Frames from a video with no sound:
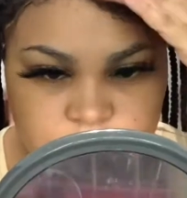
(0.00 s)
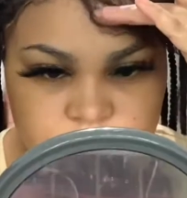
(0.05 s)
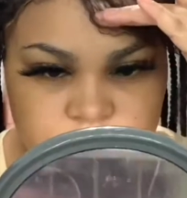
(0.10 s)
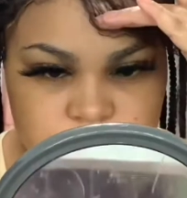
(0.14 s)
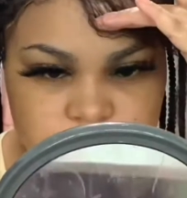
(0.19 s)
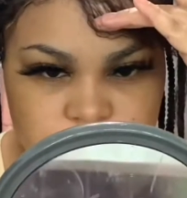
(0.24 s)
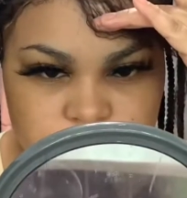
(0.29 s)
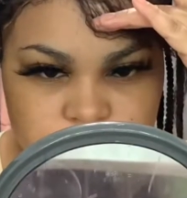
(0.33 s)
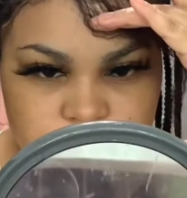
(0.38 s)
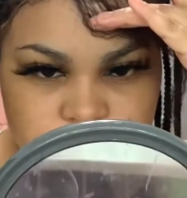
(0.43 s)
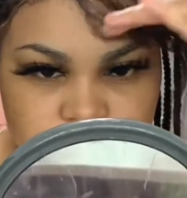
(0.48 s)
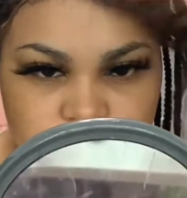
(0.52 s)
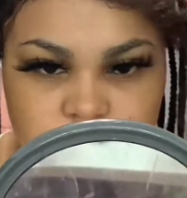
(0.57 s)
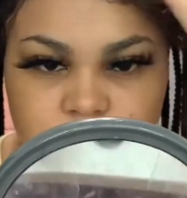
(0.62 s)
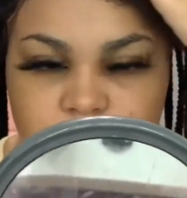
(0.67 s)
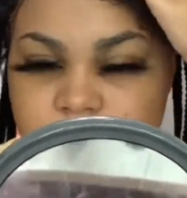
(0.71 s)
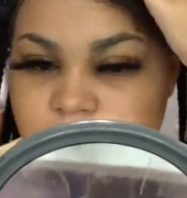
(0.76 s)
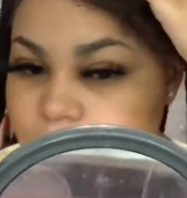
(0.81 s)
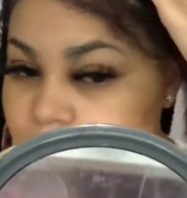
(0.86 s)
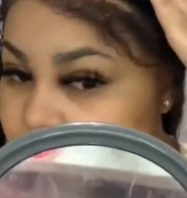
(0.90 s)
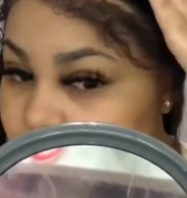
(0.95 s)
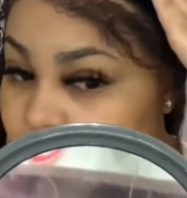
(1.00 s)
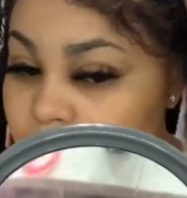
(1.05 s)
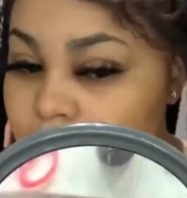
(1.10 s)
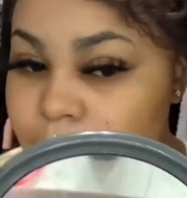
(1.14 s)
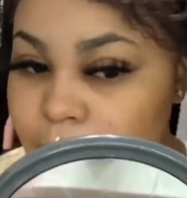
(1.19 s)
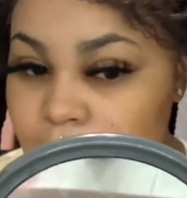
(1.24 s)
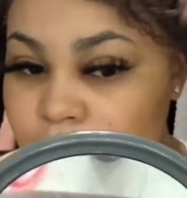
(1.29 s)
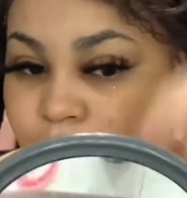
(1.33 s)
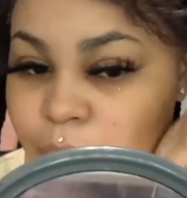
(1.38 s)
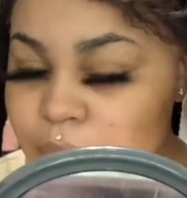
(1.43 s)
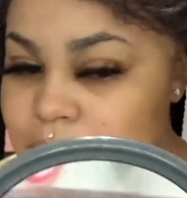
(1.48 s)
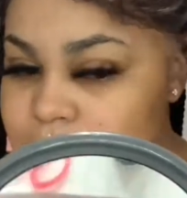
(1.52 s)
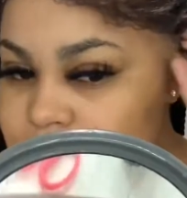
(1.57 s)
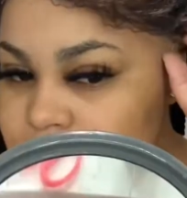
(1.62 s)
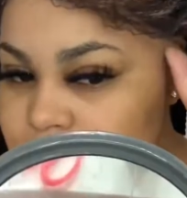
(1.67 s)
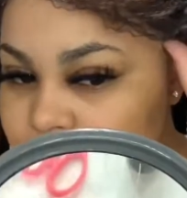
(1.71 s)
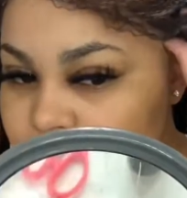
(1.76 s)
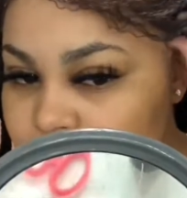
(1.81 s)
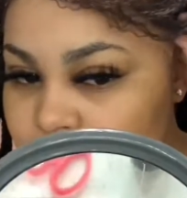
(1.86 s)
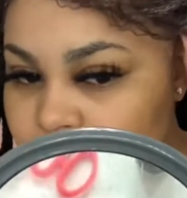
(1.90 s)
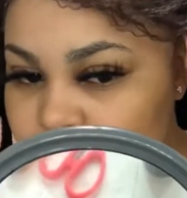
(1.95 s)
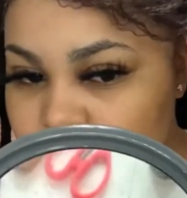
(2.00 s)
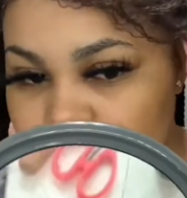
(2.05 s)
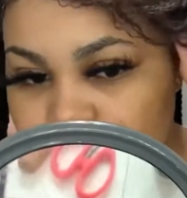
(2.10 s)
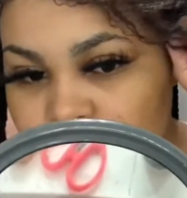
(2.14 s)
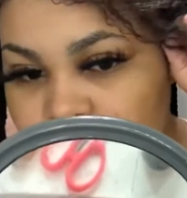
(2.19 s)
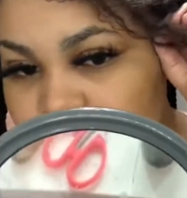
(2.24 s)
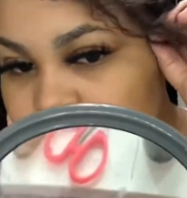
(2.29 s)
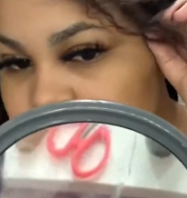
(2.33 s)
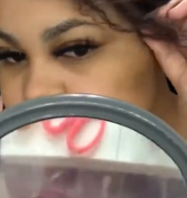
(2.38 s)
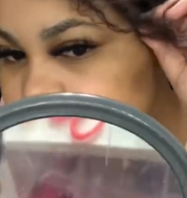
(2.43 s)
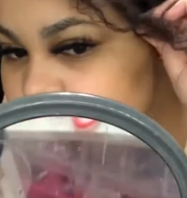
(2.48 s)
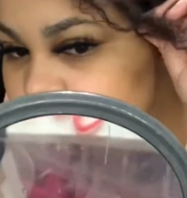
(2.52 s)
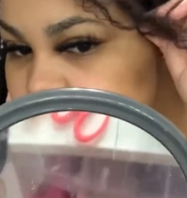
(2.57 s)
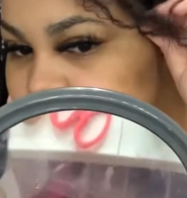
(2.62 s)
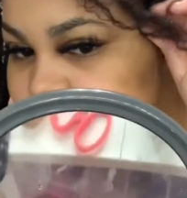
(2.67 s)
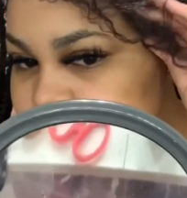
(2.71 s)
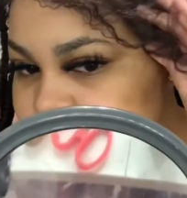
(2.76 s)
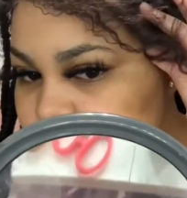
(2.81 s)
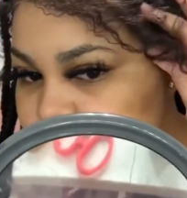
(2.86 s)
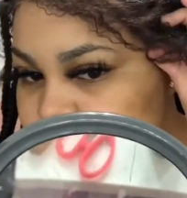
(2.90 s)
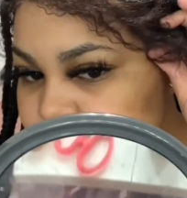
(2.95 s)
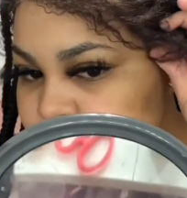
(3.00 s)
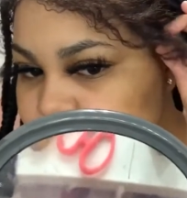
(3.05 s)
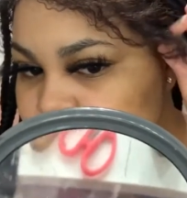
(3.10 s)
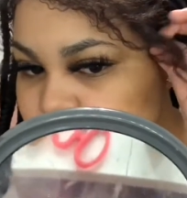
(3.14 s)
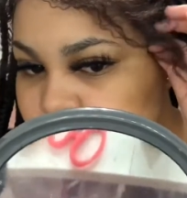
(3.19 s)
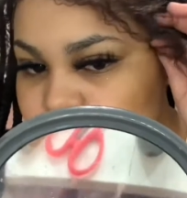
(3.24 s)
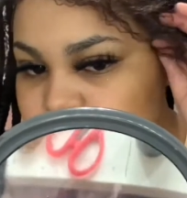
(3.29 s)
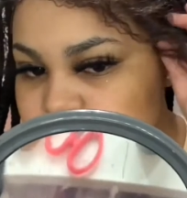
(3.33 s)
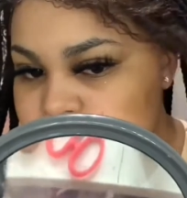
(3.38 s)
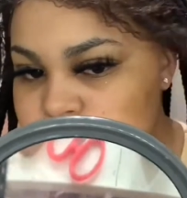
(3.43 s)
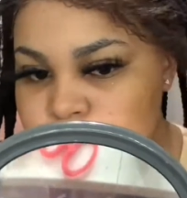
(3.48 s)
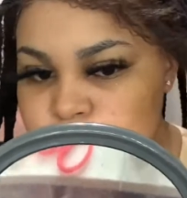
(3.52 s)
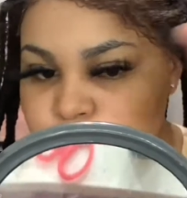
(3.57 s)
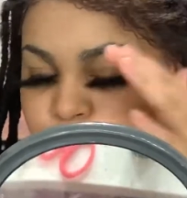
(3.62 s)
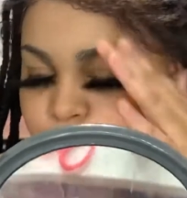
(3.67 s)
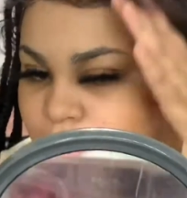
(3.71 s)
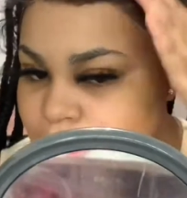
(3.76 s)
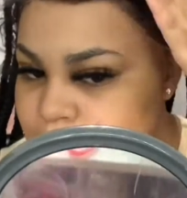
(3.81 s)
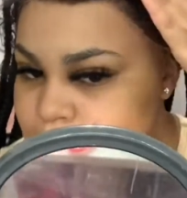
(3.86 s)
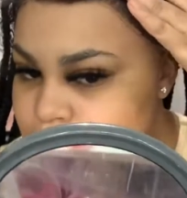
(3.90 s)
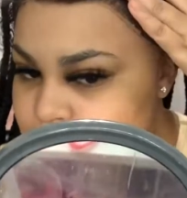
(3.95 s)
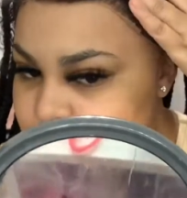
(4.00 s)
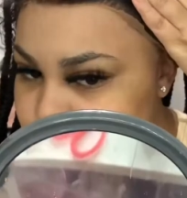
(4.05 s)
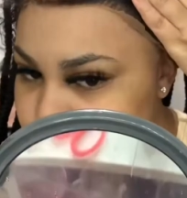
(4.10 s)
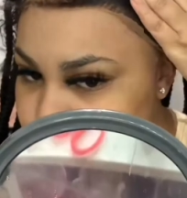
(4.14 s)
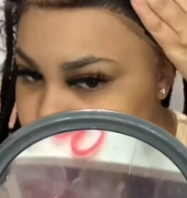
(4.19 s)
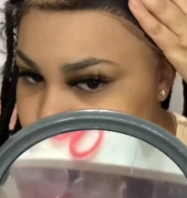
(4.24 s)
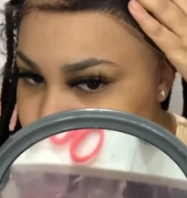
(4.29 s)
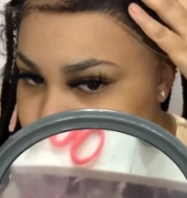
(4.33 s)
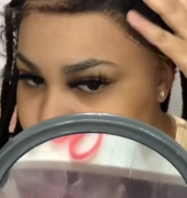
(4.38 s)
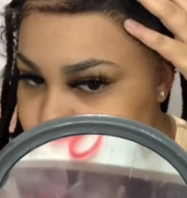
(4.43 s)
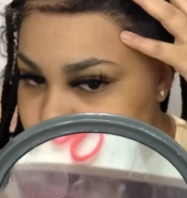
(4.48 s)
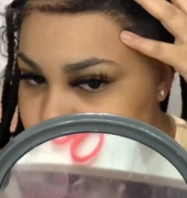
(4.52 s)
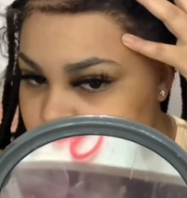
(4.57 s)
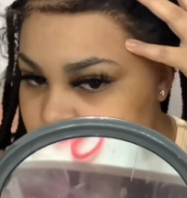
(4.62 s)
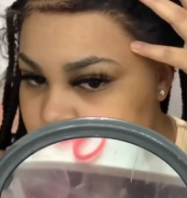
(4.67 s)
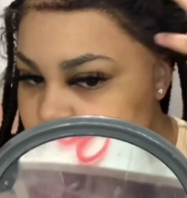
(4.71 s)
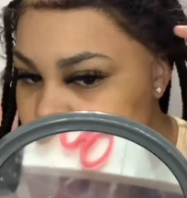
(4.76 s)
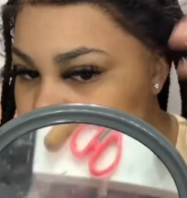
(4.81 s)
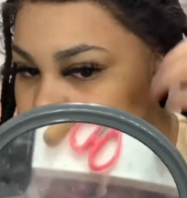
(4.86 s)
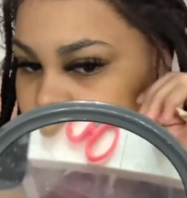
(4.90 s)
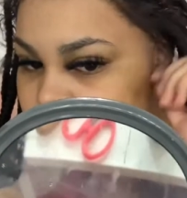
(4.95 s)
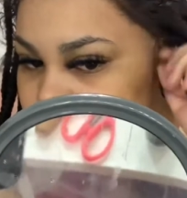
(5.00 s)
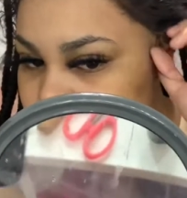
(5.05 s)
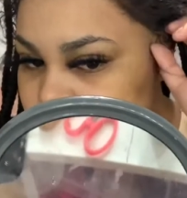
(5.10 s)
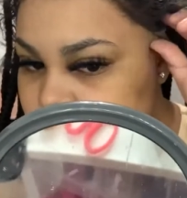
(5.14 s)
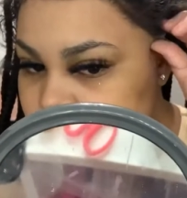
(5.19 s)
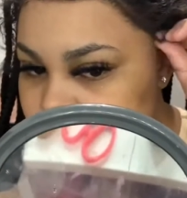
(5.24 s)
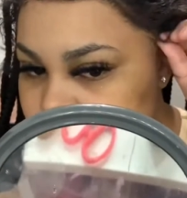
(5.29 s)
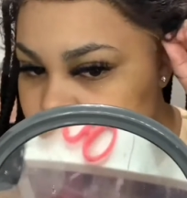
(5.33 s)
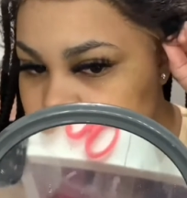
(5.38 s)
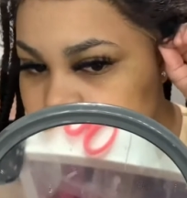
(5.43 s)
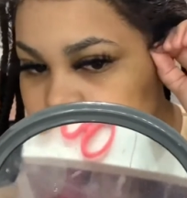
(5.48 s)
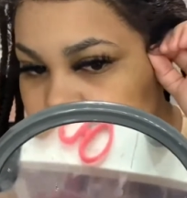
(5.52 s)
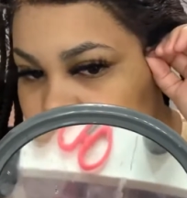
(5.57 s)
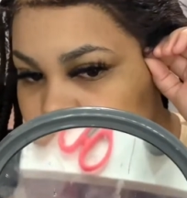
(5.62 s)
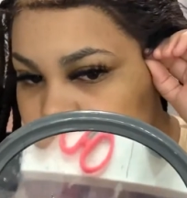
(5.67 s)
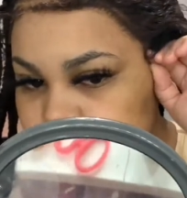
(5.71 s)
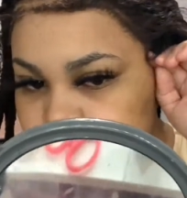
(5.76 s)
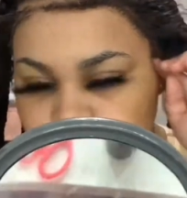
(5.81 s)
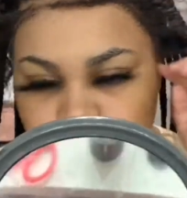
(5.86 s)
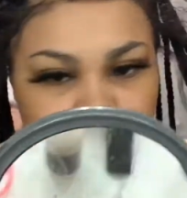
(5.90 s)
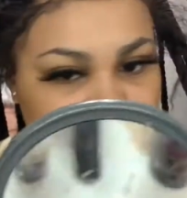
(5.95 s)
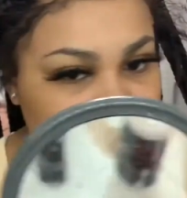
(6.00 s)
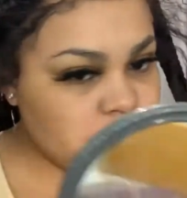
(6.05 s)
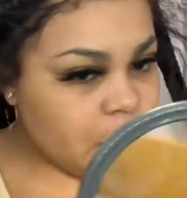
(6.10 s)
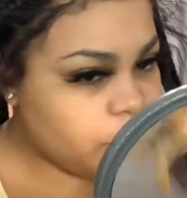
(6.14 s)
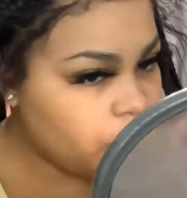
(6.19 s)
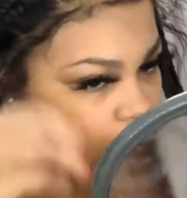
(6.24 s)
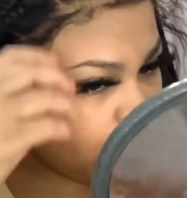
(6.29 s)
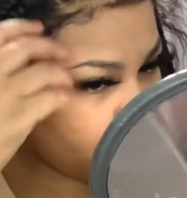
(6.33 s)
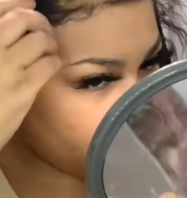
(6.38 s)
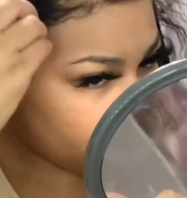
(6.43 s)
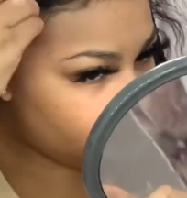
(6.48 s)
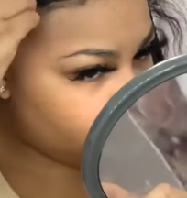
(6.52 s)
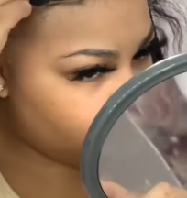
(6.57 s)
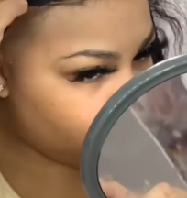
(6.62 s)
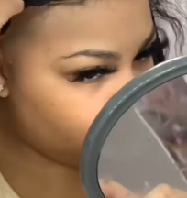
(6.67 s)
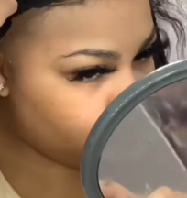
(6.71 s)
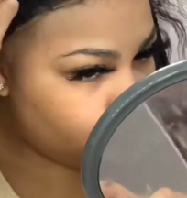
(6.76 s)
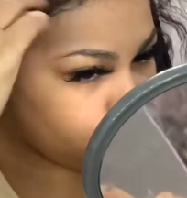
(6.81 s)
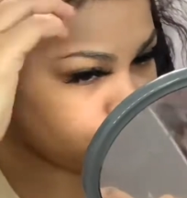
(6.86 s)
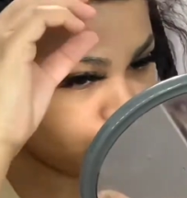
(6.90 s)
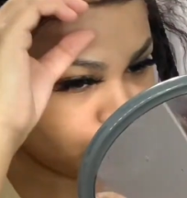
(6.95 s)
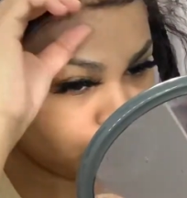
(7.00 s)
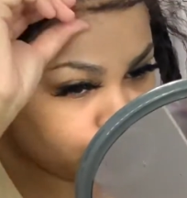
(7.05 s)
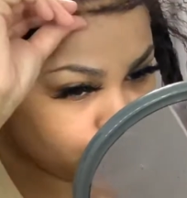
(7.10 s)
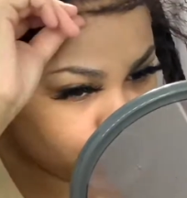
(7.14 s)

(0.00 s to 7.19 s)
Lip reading: I'm checking. Like I said, cut all that extra lace off because you do not need it. Cut the extra lace off as close as you can to the baby hairs.